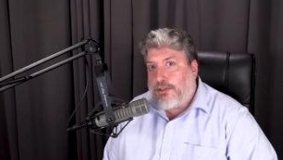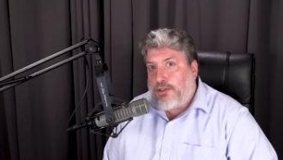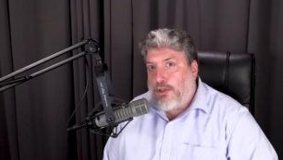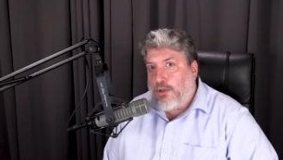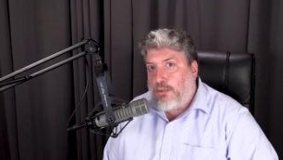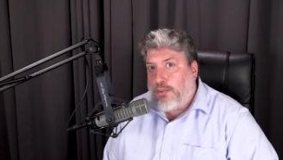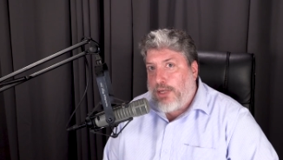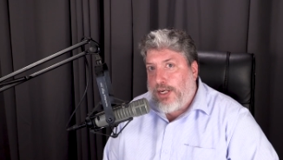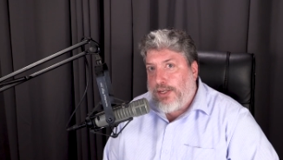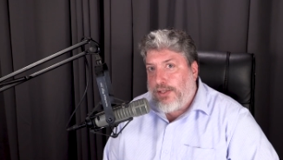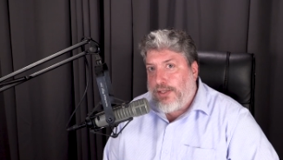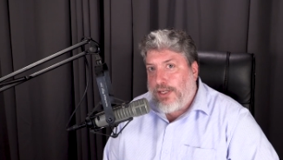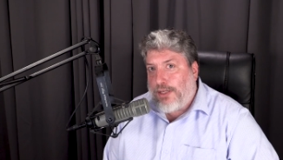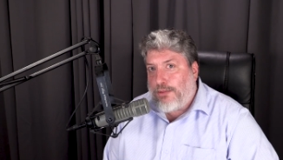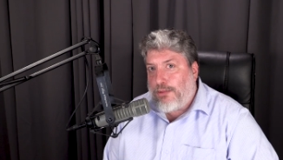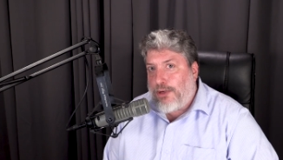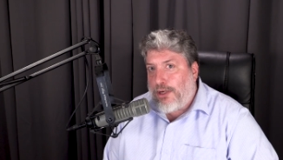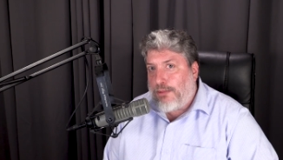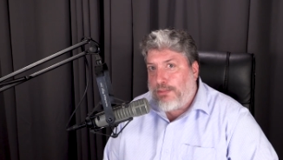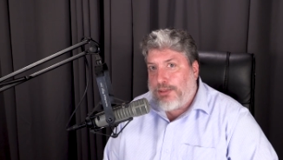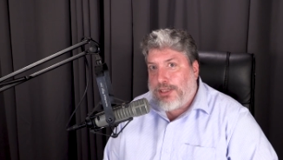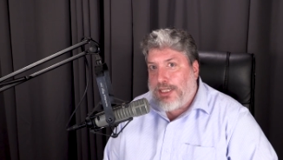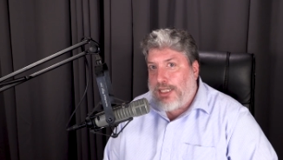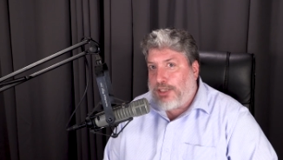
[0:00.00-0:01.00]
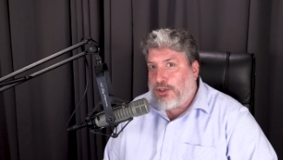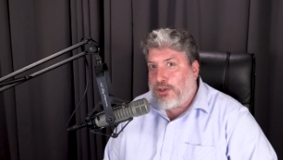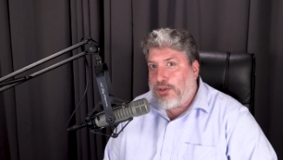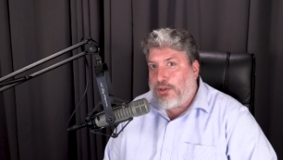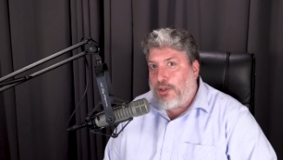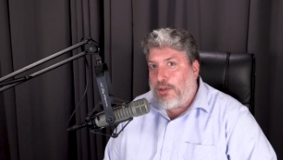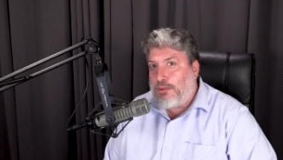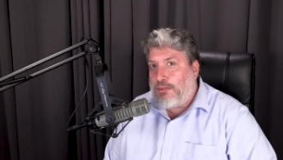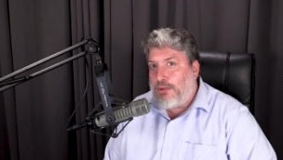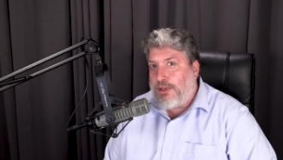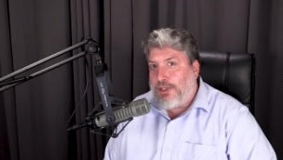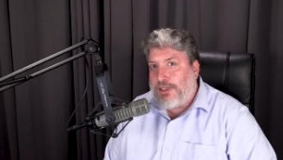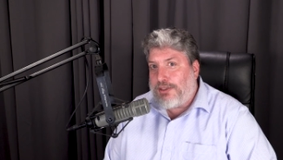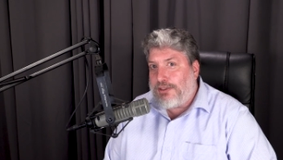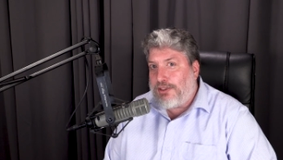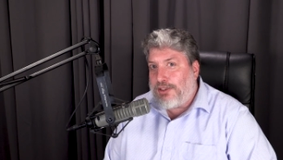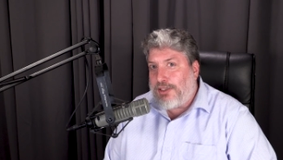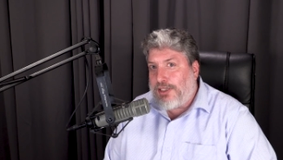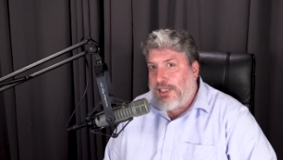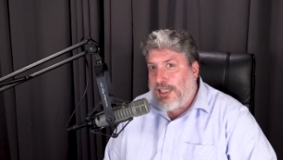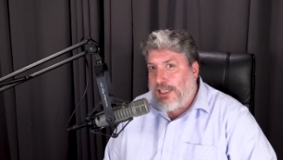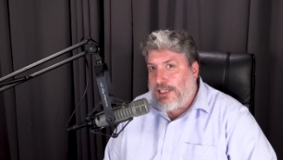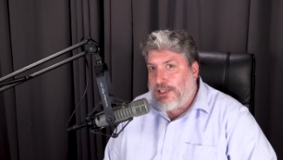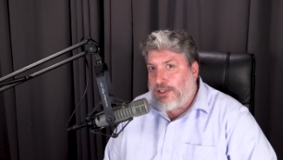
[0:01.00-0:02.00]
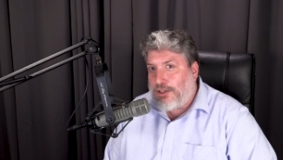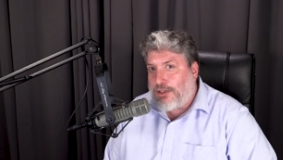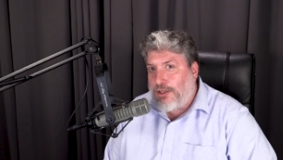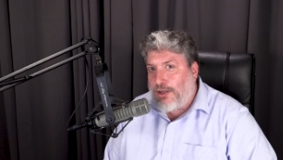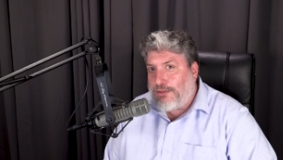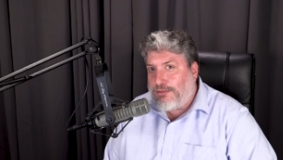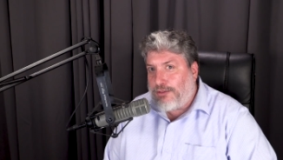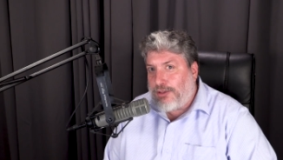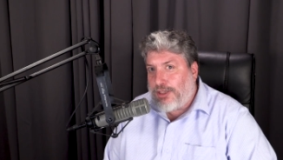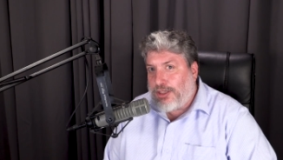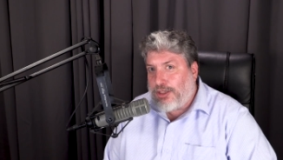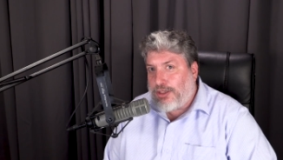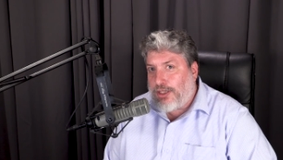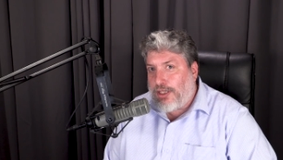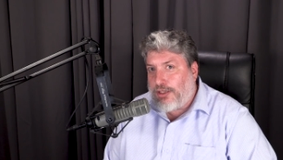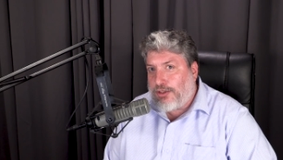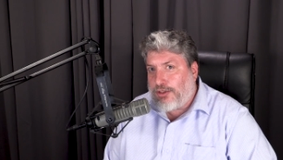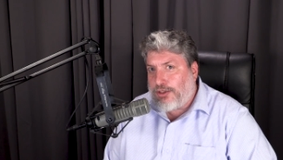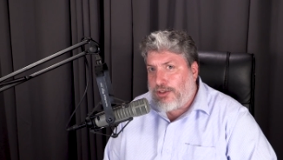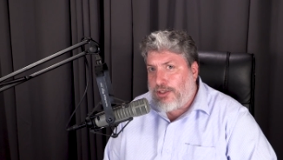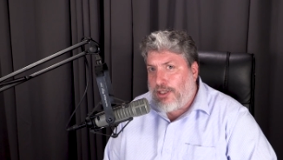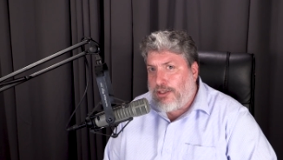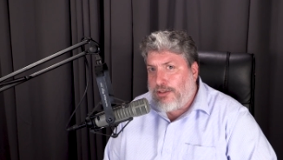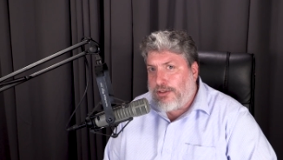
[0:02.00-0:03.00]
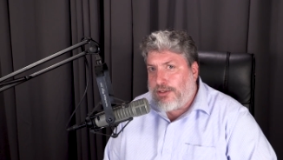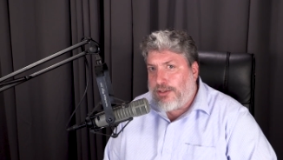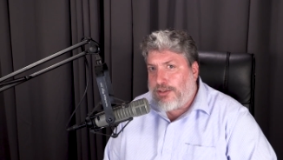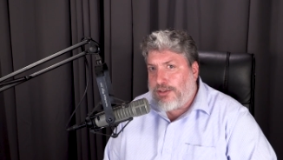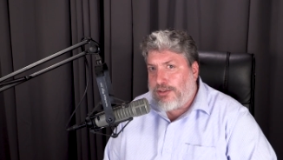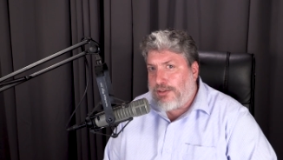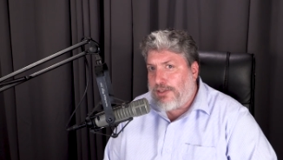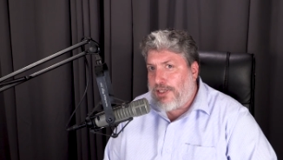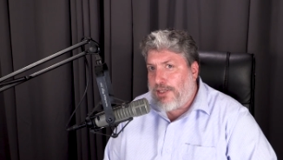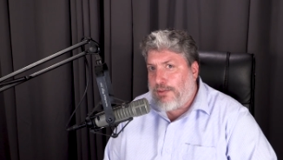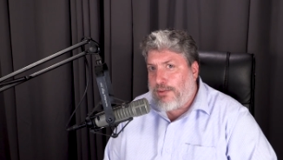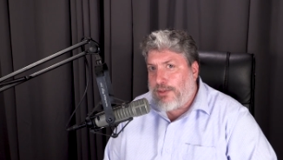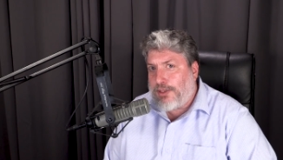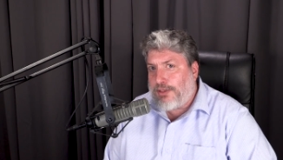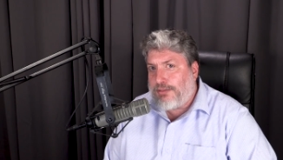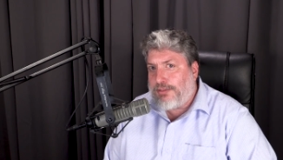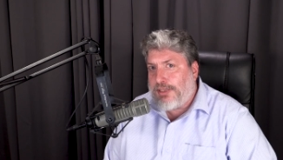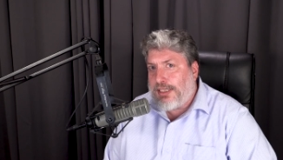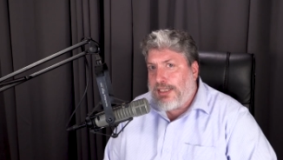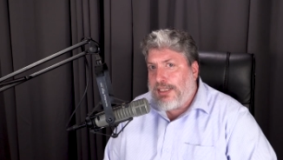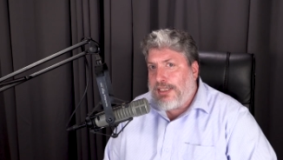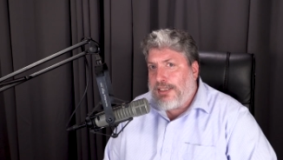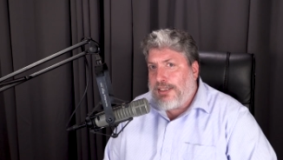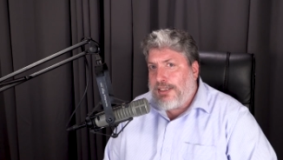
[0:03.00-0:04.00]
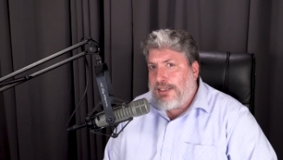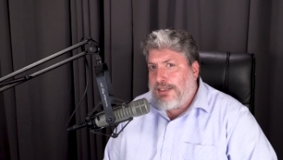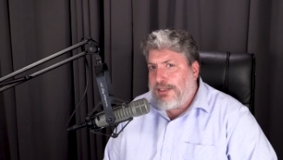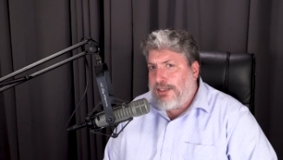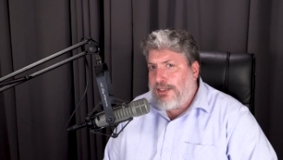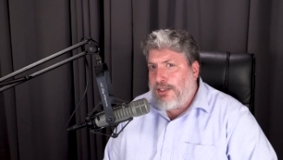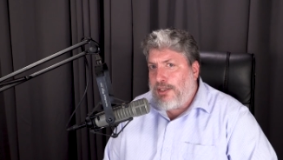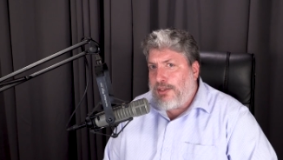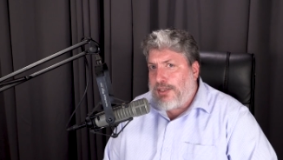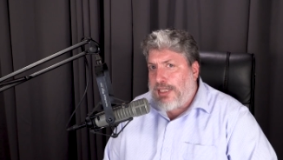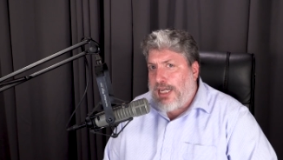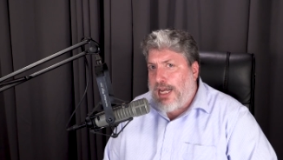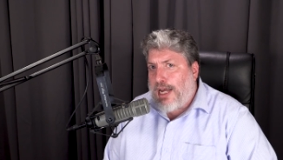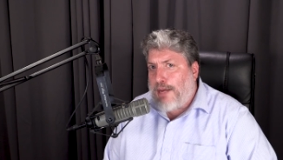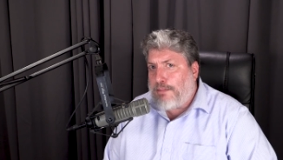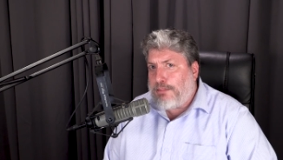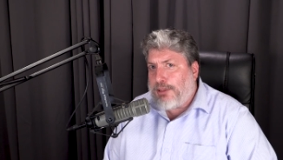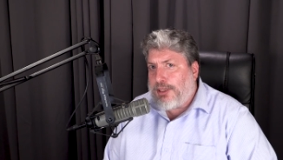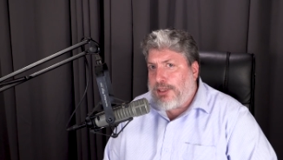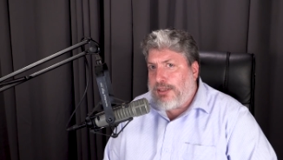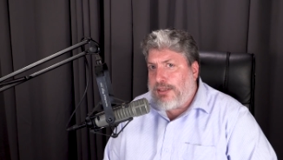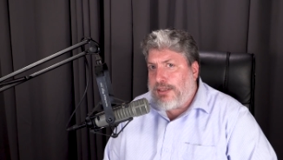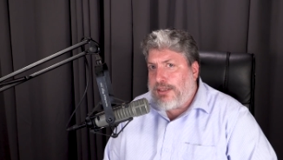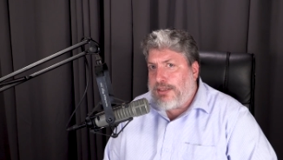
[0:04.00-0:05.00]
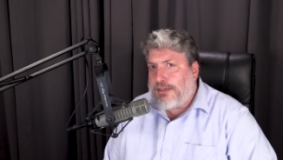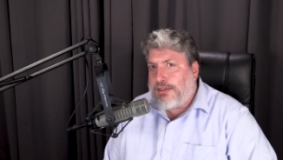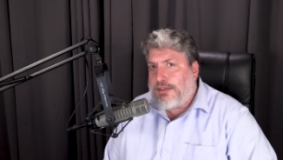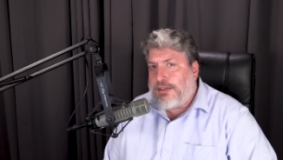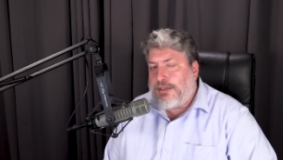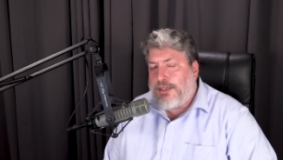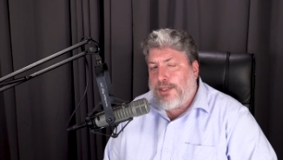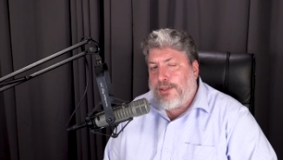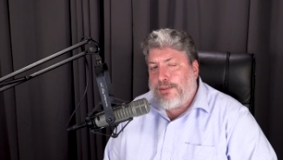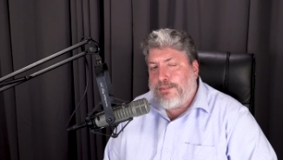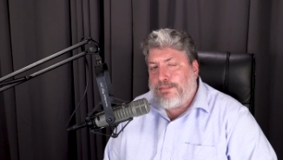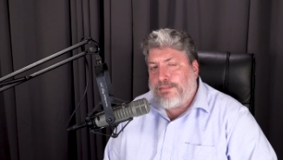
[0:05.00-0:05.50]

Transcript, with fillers: don't know where they were, but they sure weren't looking over each other's shoulders, or they would have, you know, copied this